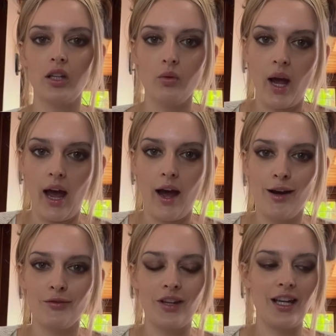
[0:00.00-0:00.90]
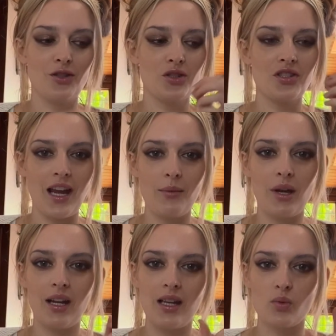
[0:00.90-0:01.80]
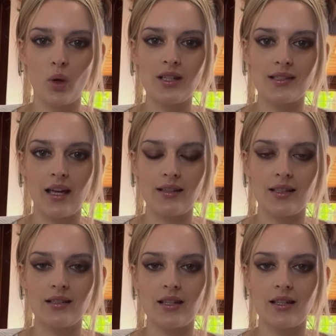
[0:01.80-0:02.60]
you have, each statement is one sentence,